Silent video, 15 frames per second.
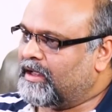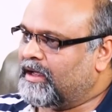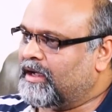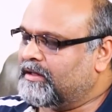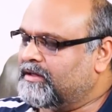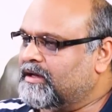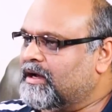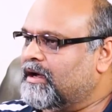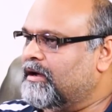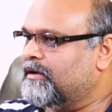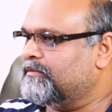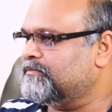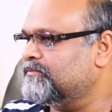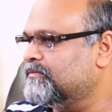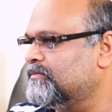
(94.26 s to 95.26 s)
And
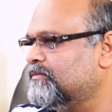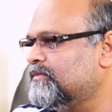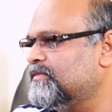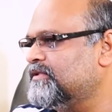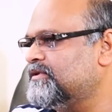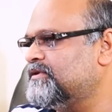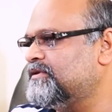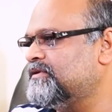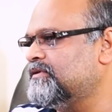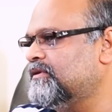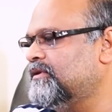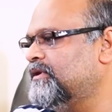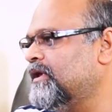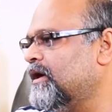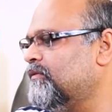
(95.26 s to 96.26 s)

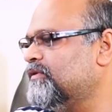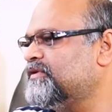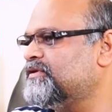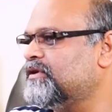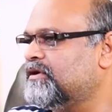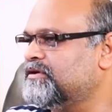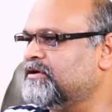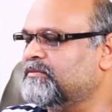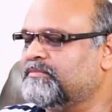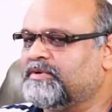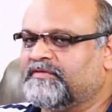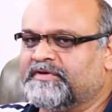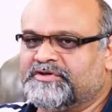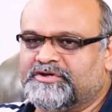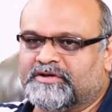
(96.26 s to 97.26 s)
there were certain
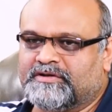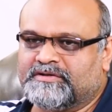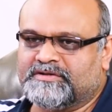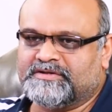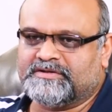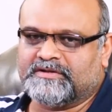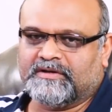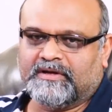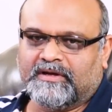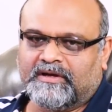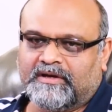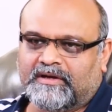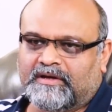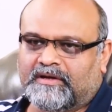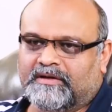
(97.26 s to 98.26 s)
provisions,
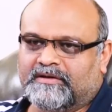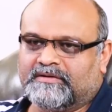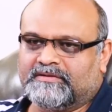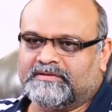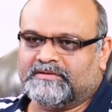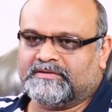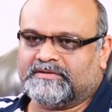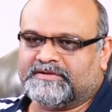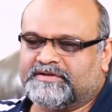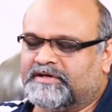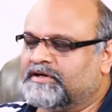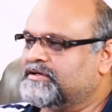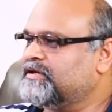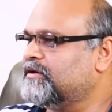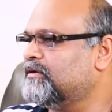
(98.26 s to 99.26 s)

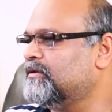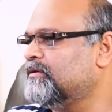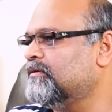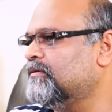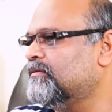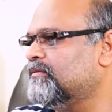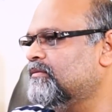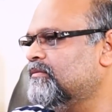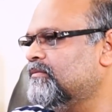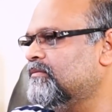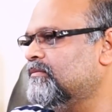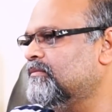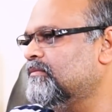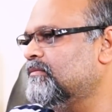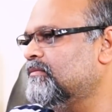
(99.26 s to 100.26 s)
certain
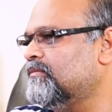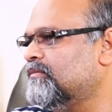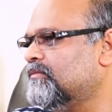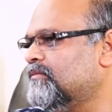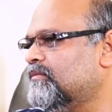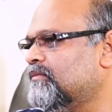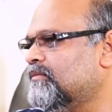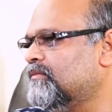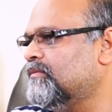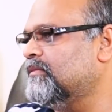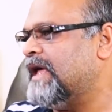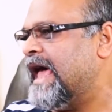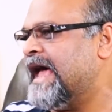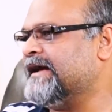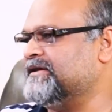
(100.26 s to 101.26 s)

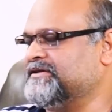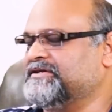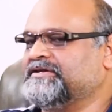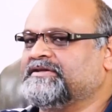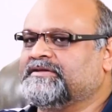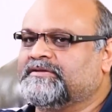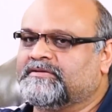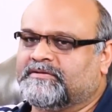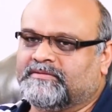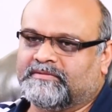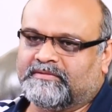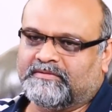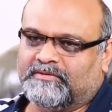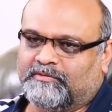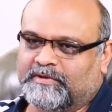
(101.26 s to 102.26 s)
acts
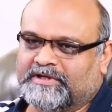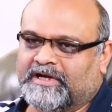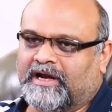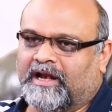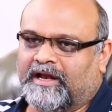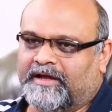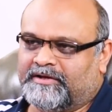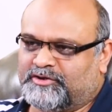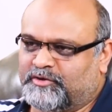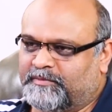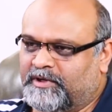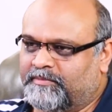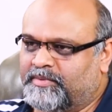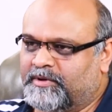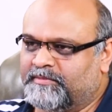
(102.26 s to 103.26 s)
were declared to
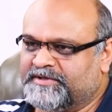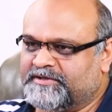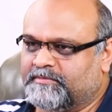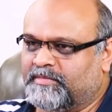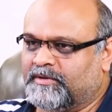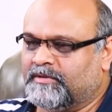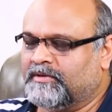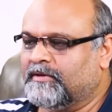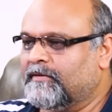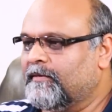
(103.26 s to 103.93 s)
be permissible,